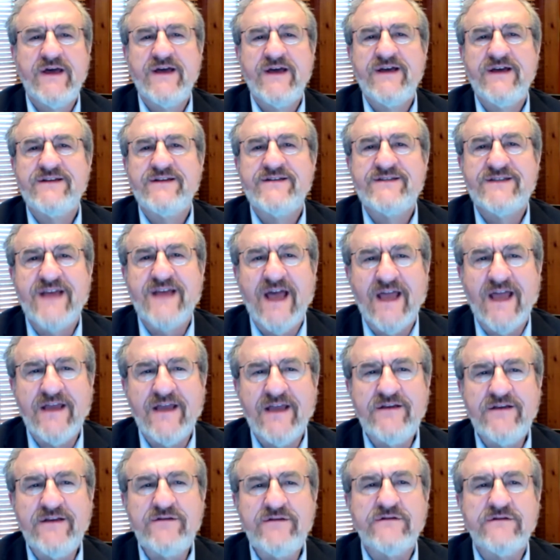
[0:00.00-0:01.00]

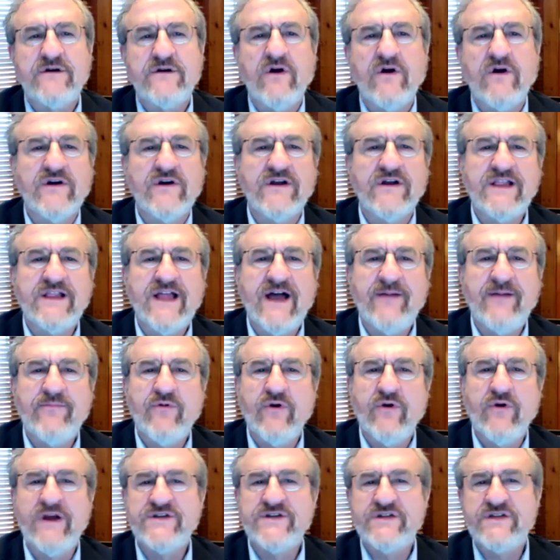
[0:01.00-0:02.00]
Second, our
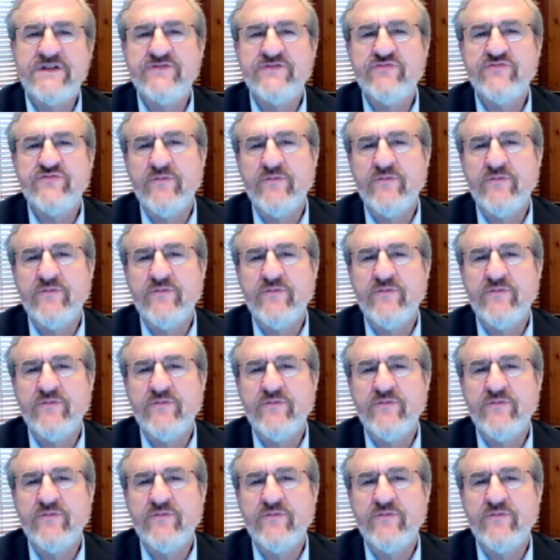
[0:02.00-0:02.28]
collaborations will